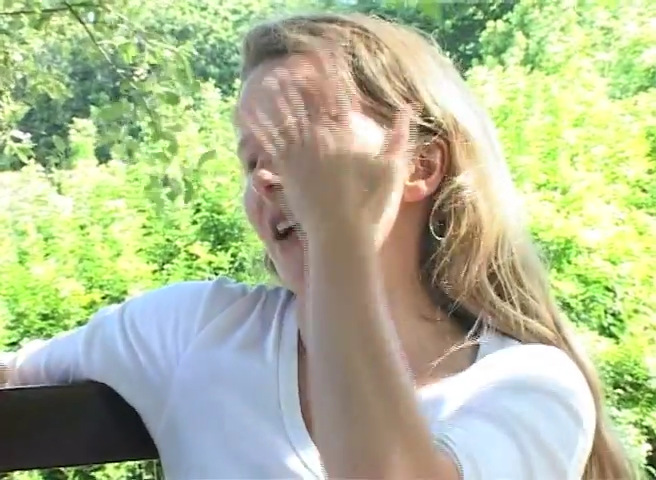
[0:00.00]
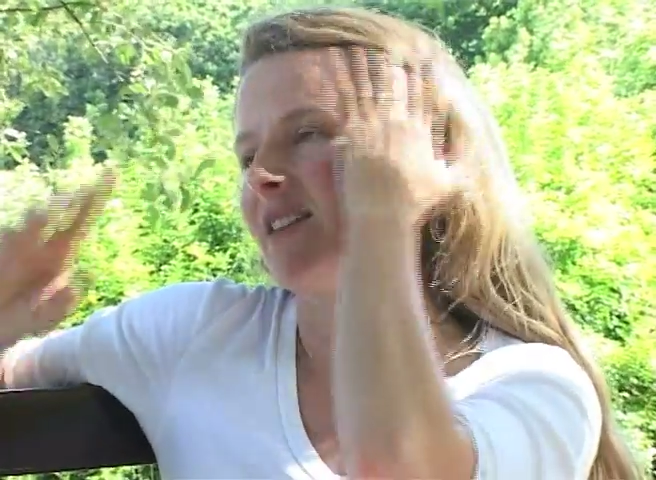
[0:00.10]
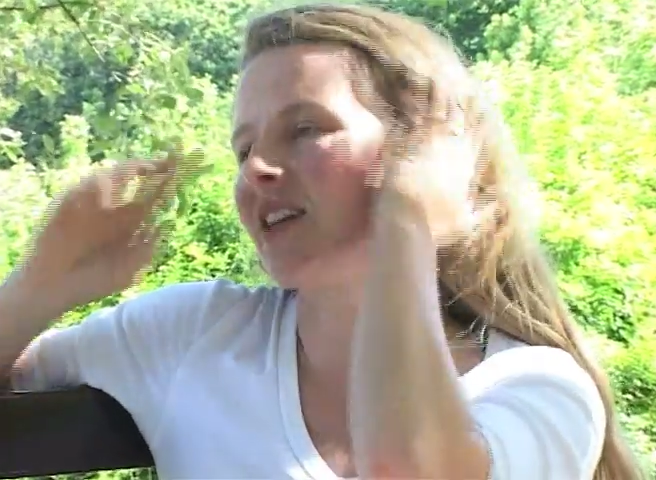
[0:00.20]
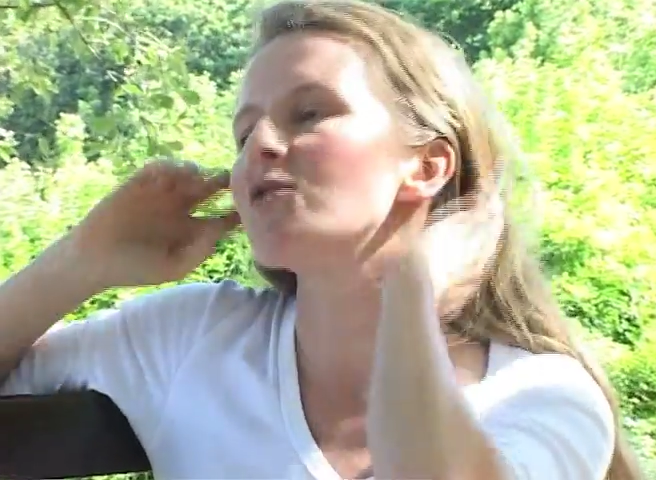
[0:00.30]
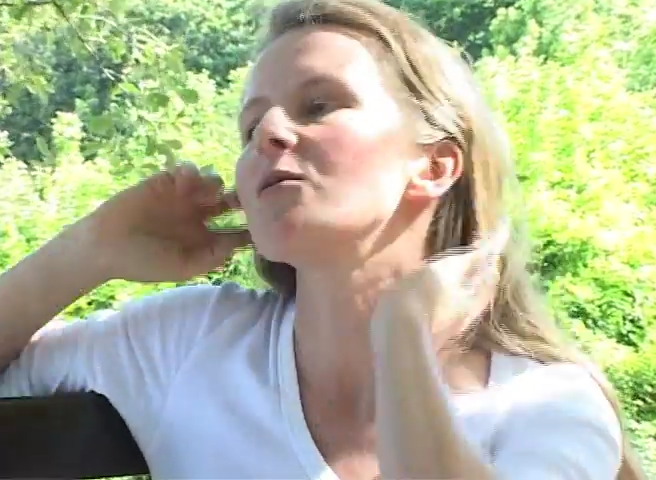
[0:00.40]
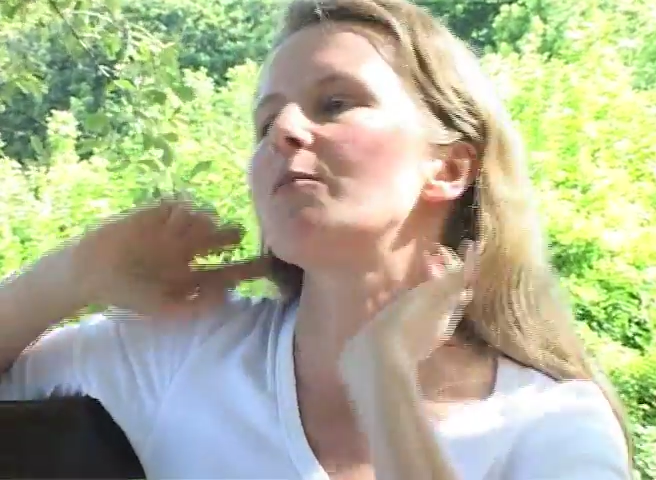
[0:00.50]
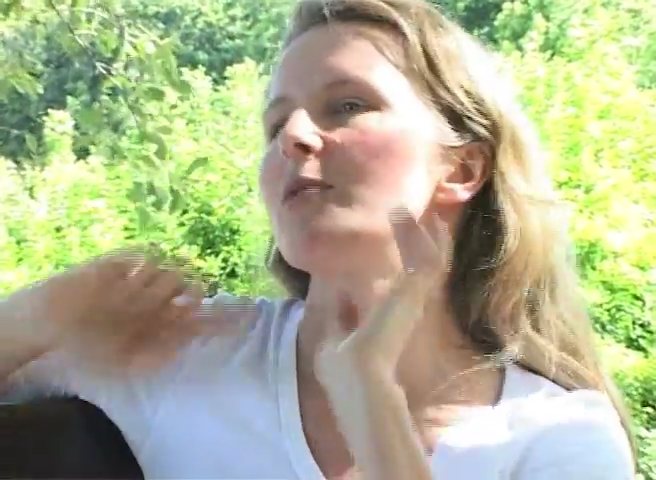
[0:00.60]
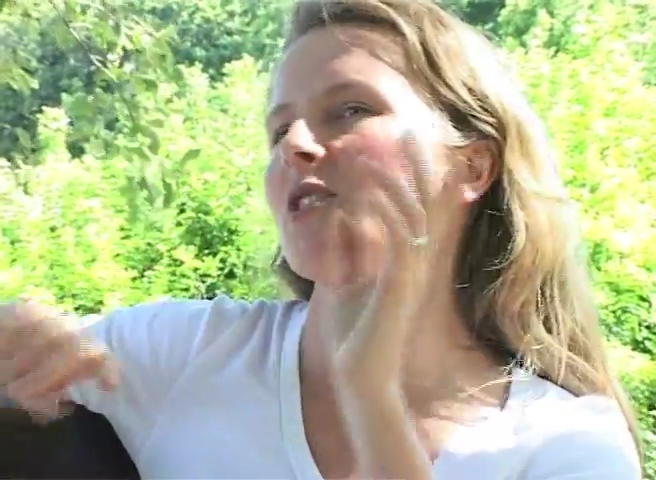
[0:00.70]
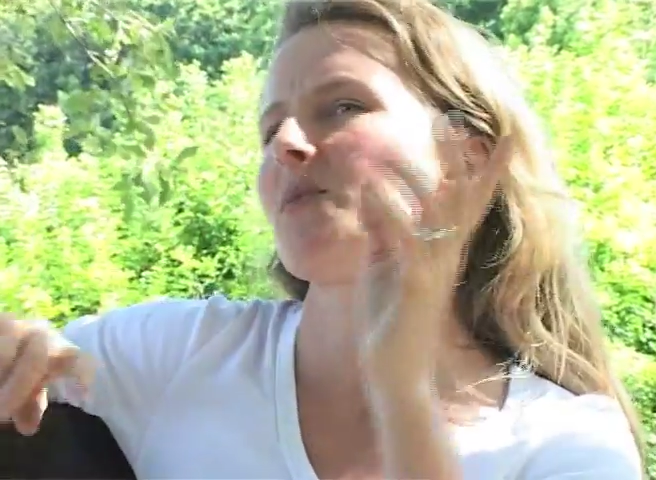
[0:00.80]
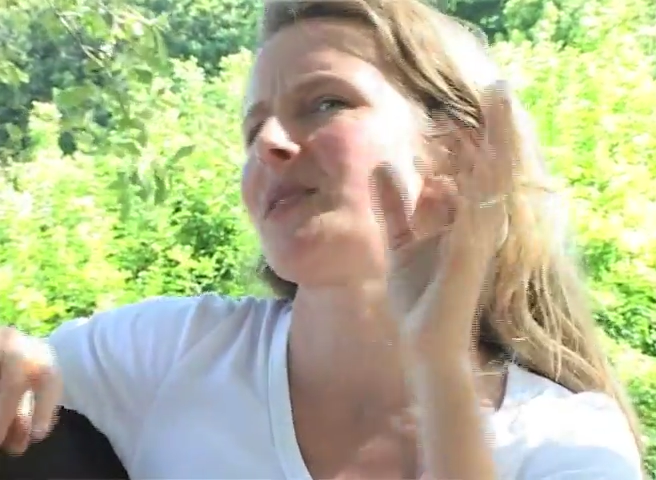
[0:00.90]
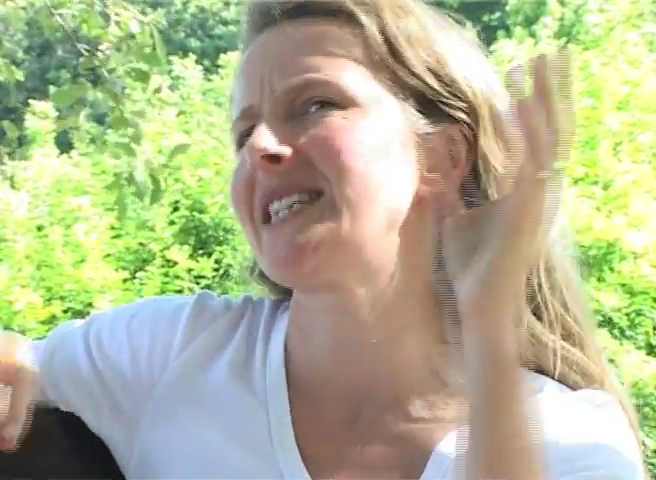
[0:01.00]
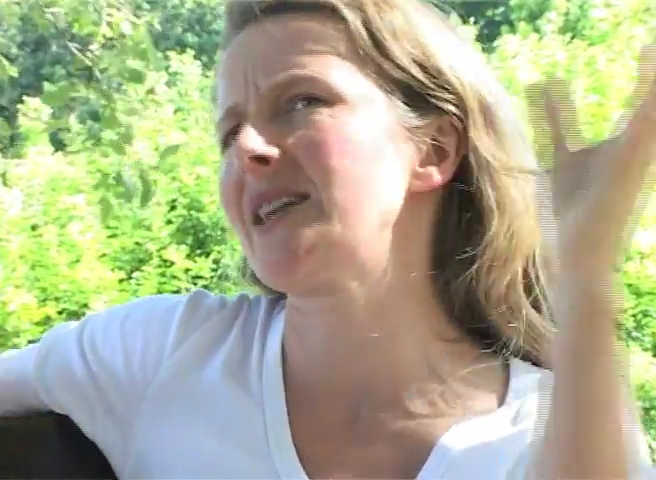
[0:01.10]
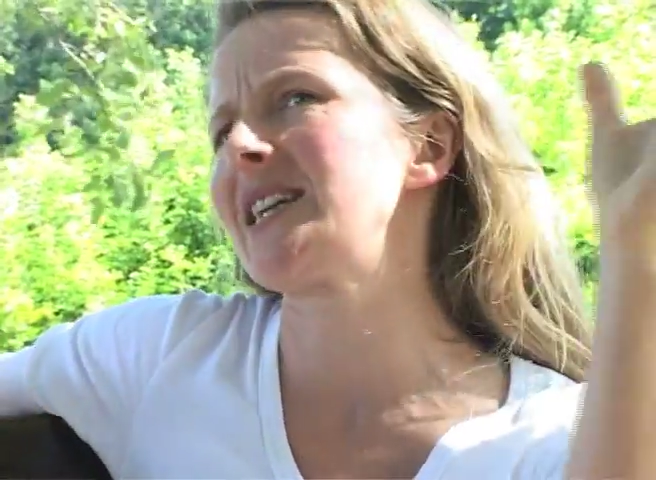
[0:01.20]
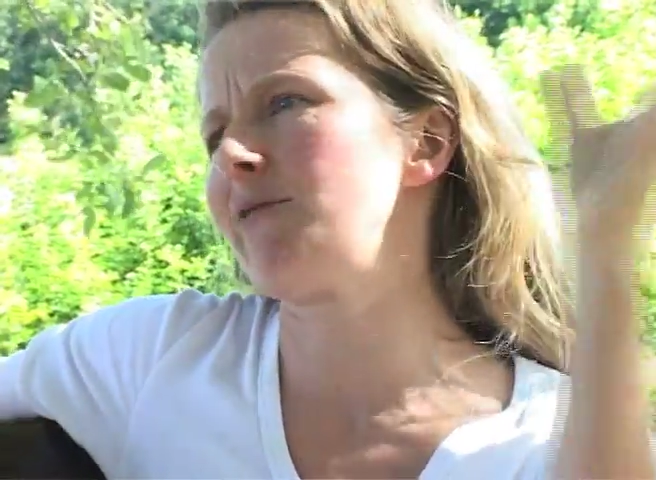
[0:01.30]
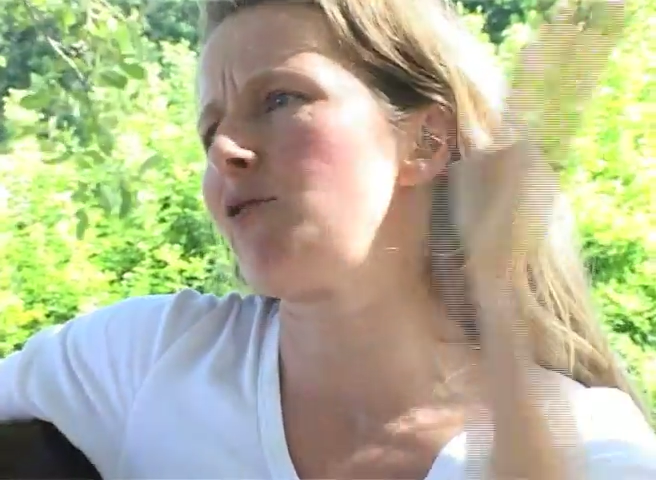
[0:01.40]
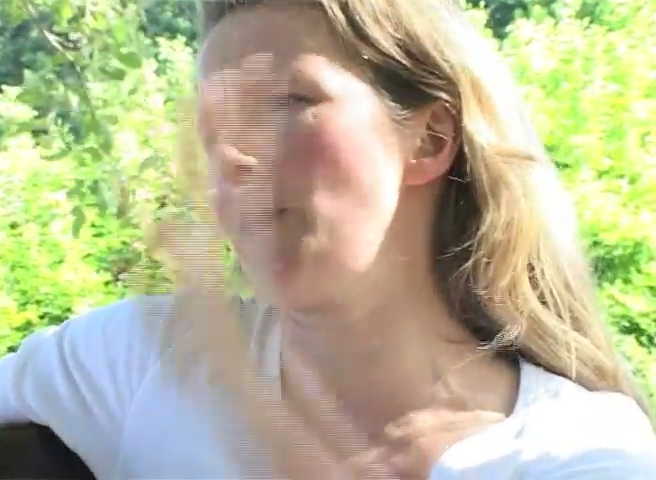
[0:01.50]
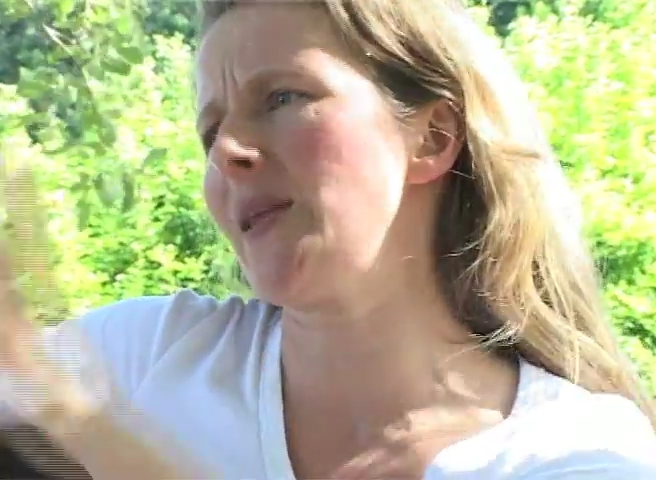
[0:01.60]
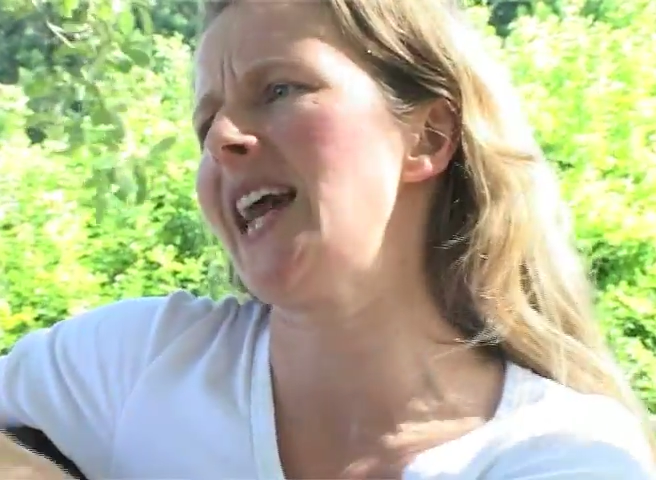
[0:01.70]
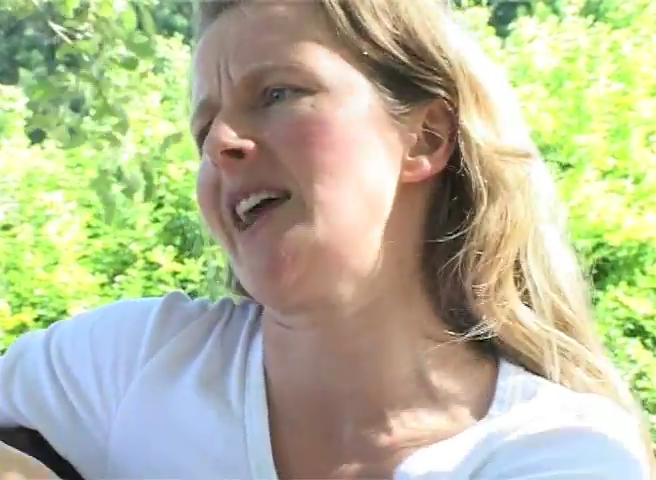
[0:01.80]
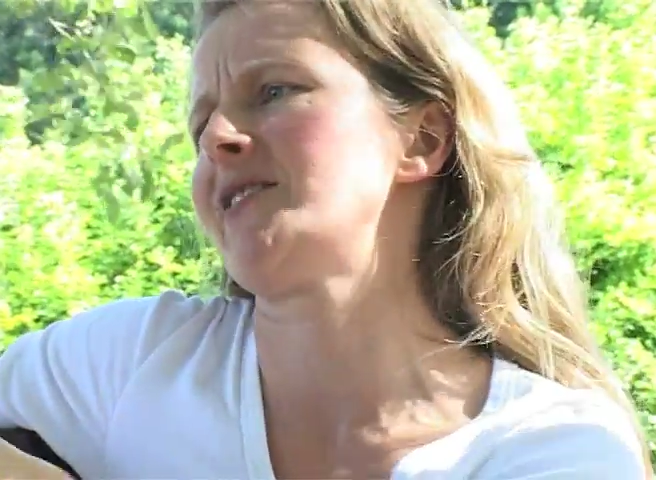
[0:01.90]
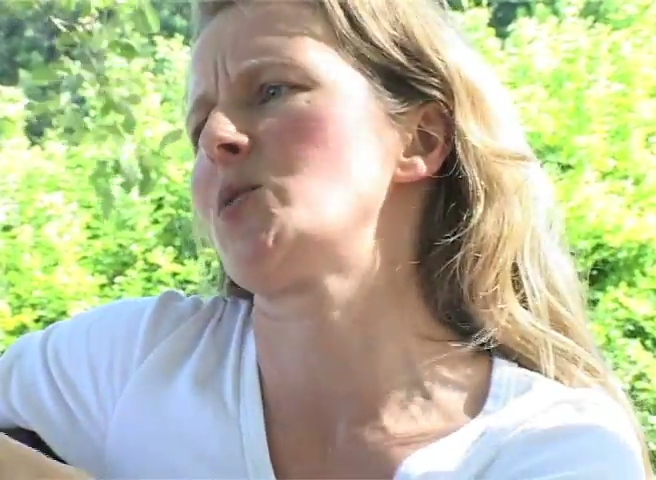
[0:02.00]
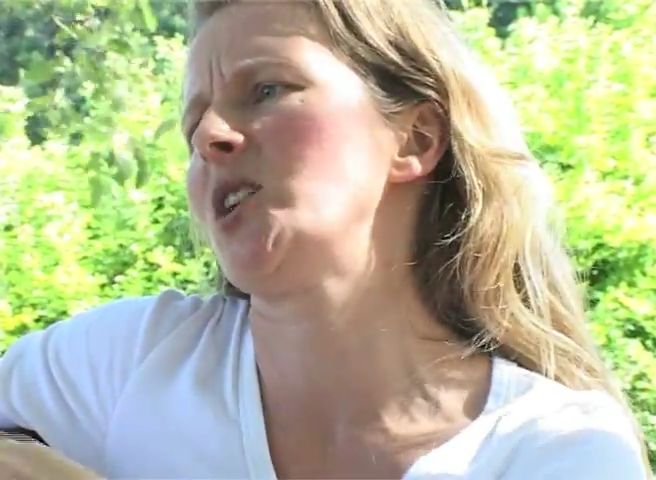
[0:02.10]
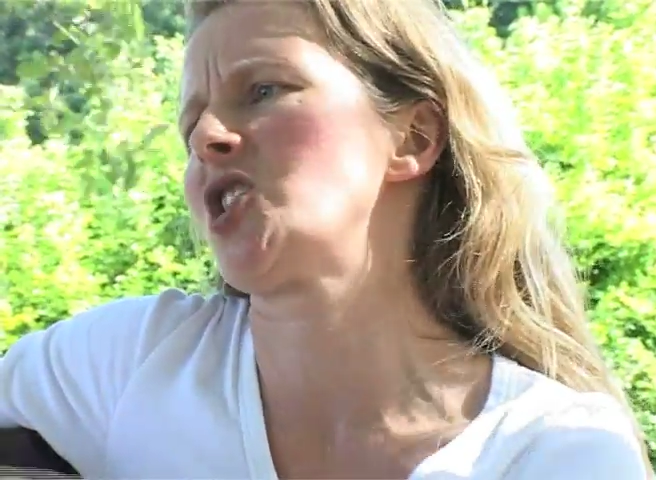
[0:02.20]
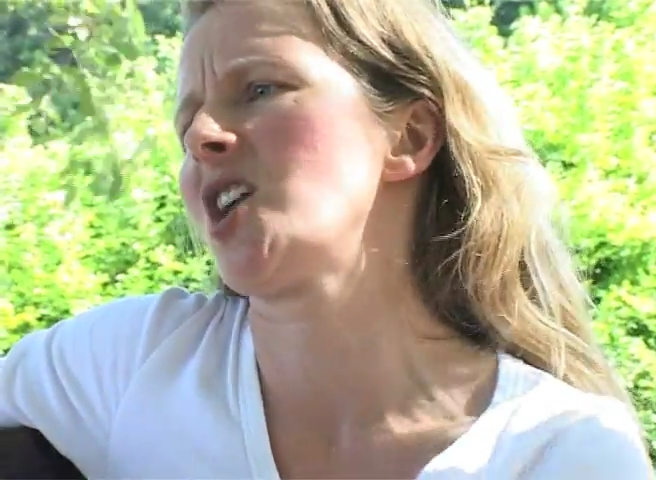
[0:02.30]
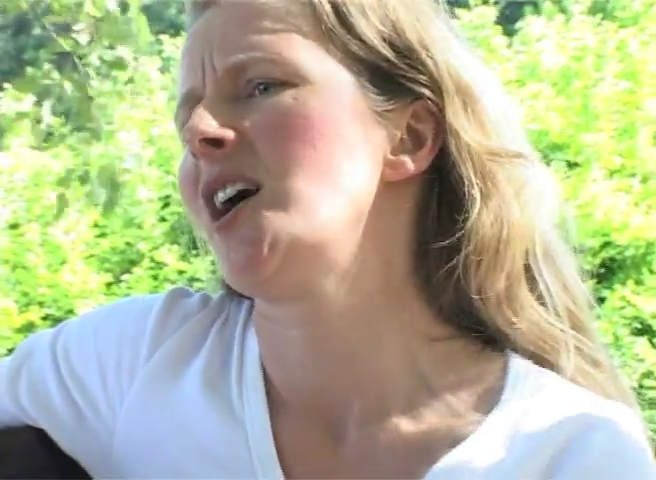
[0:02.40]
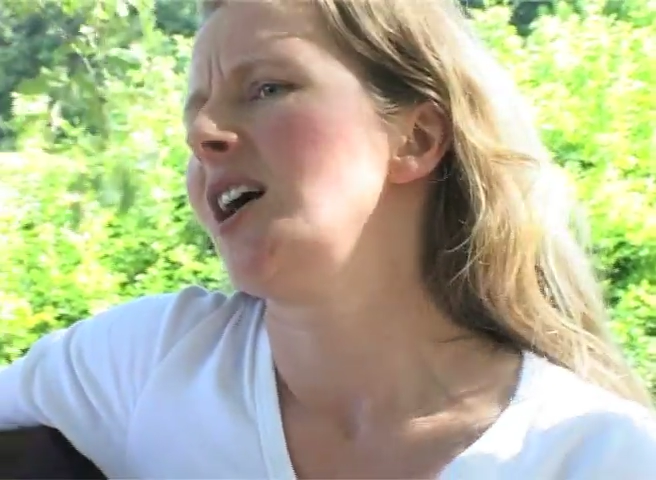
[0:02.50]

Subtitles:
I think particularly from the left, which